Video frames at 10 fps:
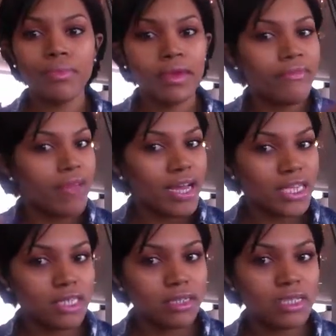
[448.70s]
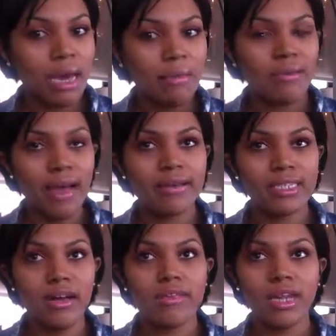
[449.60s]
if that's the type of
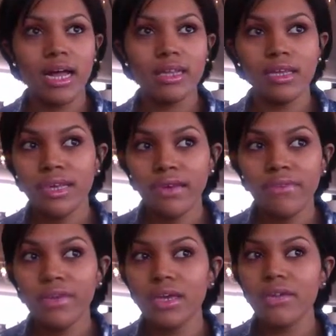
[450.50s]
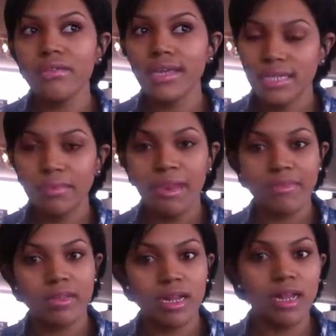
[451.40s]
lifestyle that I live, then that's the type of
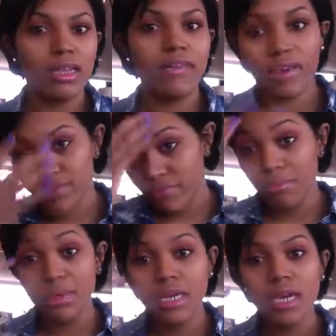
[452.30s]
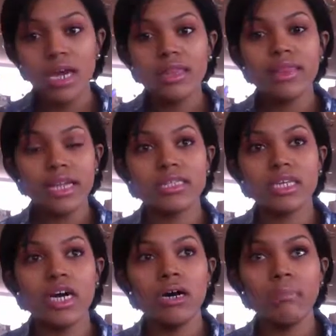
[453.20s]
lifestyle that I live. Like for me, that's
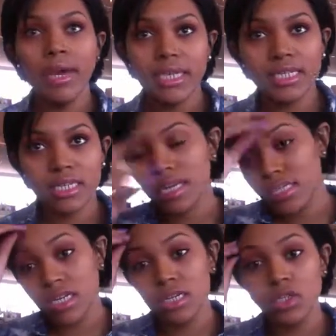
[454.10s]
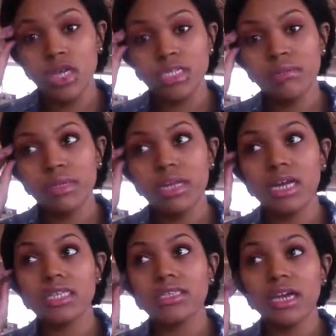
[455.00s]
a basic. That's something
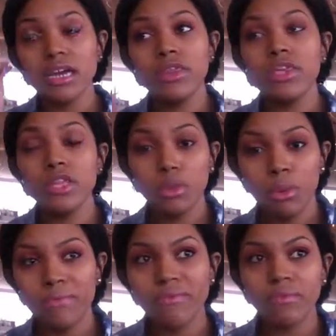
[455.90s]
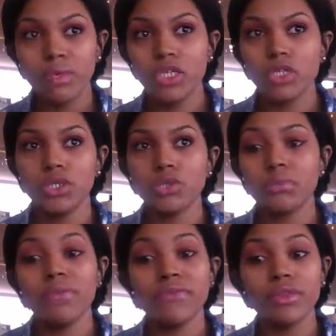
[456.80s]
that's in the norm for me to do.
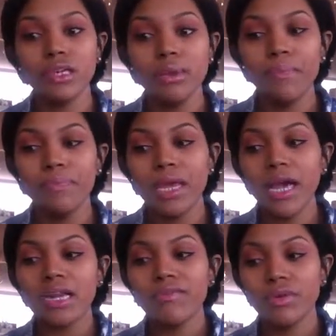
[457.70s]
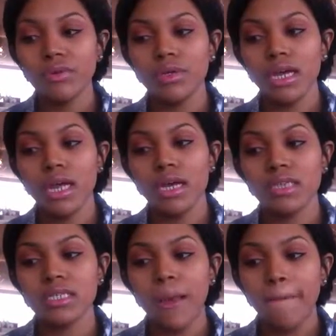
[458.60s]
But for them, they kind of viewed it as